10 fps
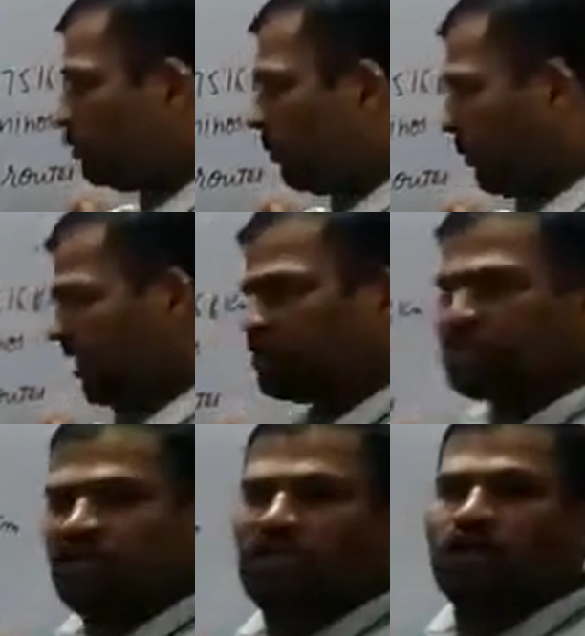
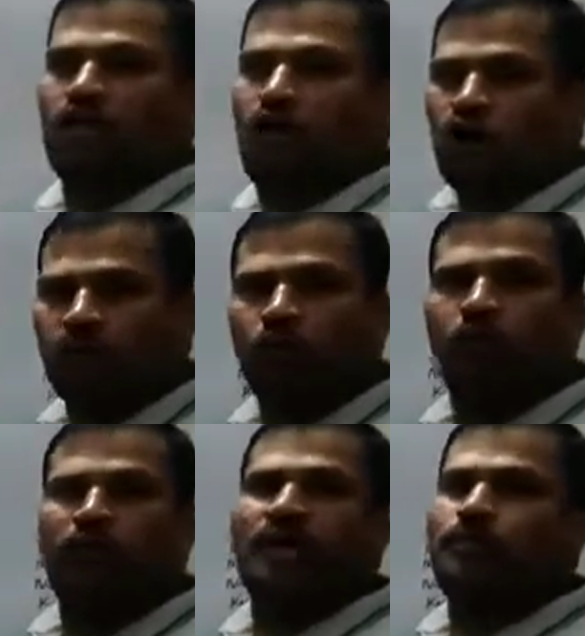pressure on
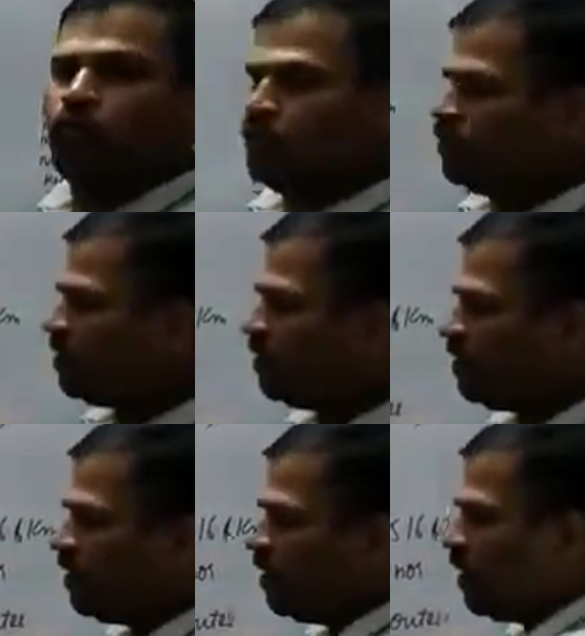Mumbai port,
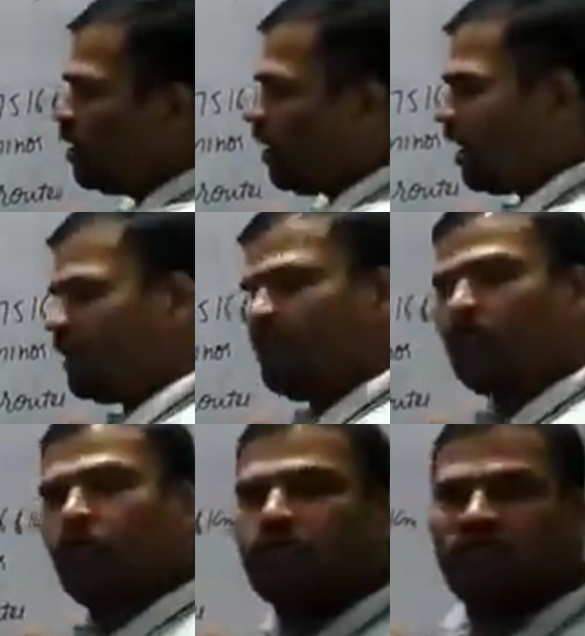Kandla
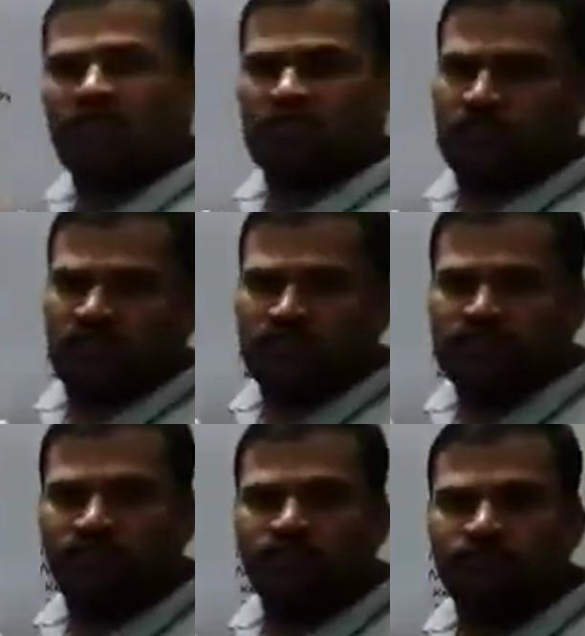port was made.
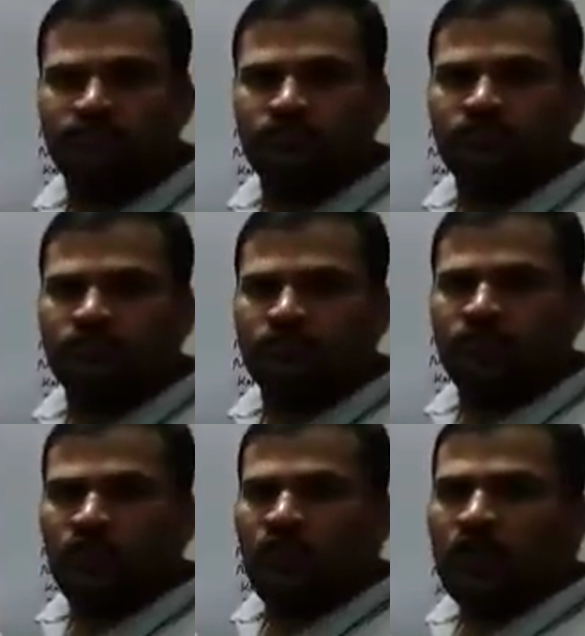
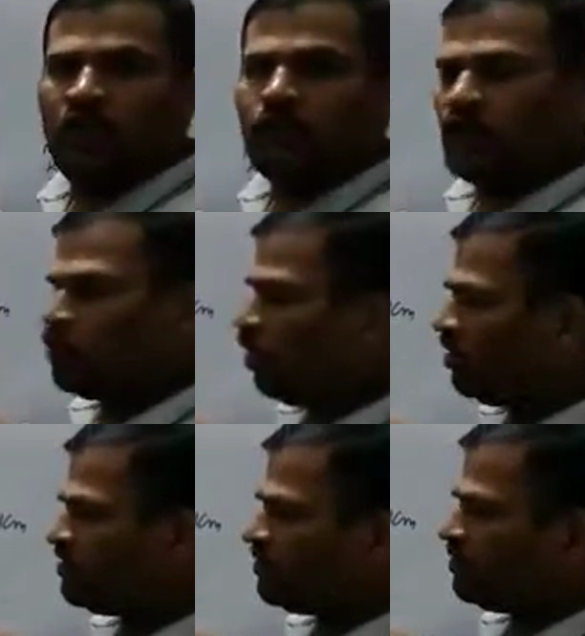
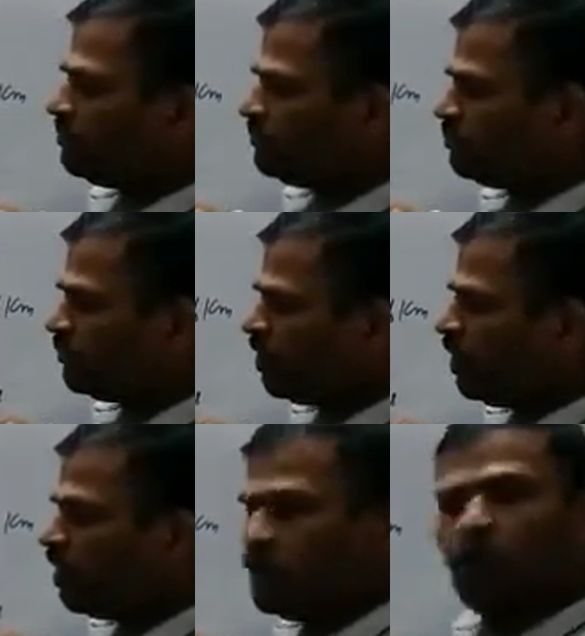Because
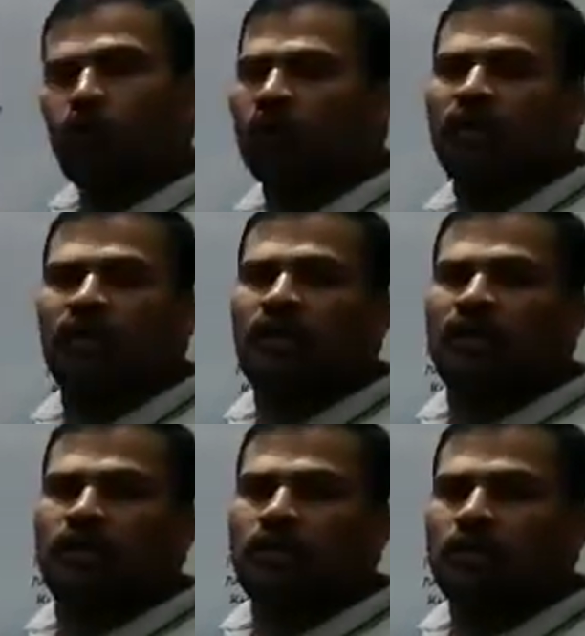no
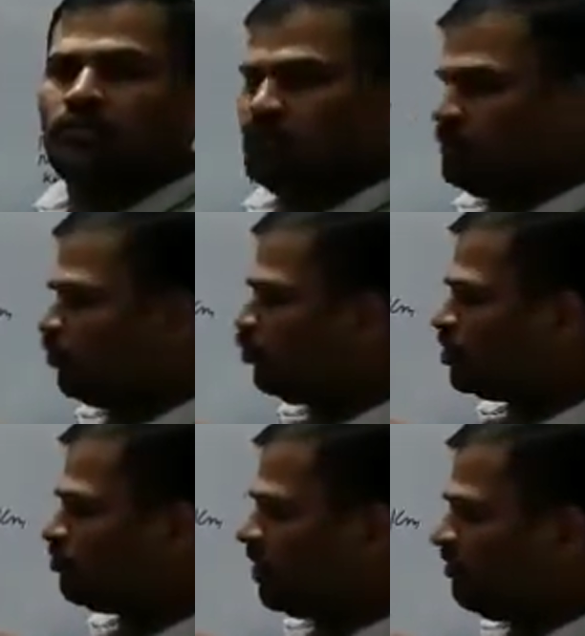other seaports
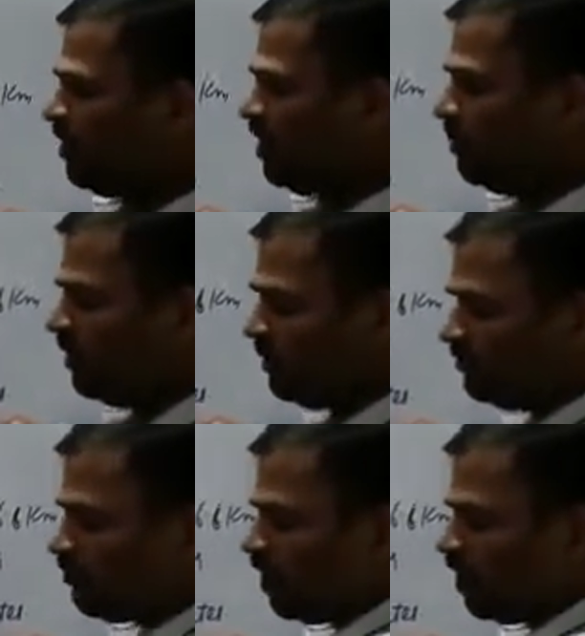were available,